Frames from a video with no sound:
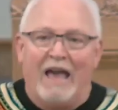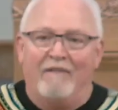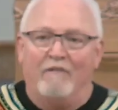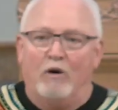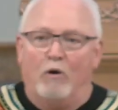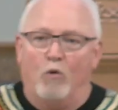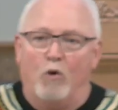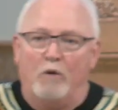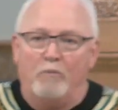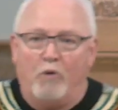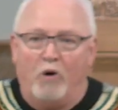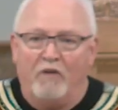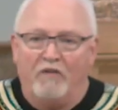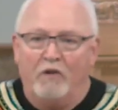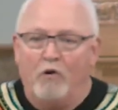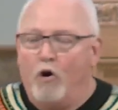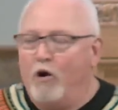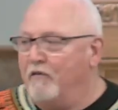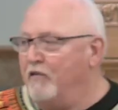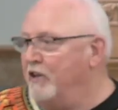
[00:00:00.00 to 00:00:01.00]
one part of
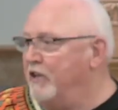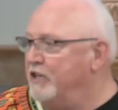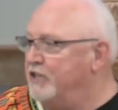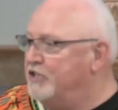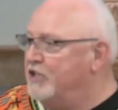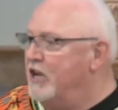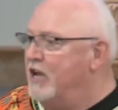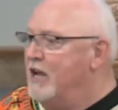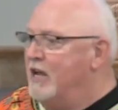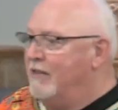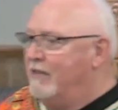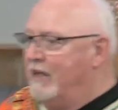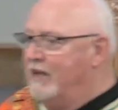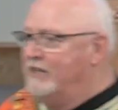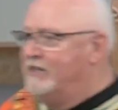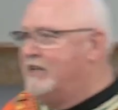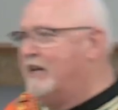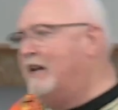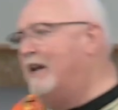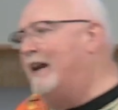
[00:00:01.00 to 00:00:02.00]
the orphanage that
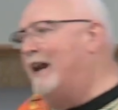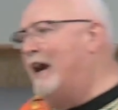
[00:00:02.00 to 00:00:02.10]
is in an